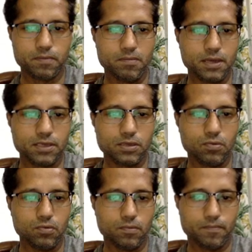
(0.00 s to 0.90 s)
by
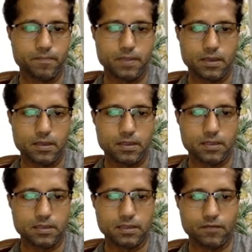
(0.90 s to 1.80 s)
q.
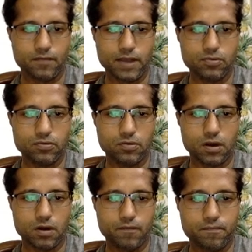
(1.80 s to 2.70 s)
then the value
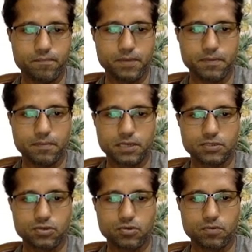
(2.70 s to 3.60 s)
of P plus
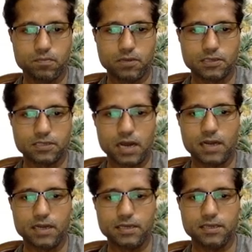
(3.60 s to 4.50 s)
Q plus
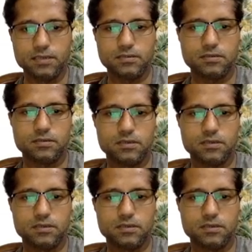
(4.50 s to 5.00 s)
R is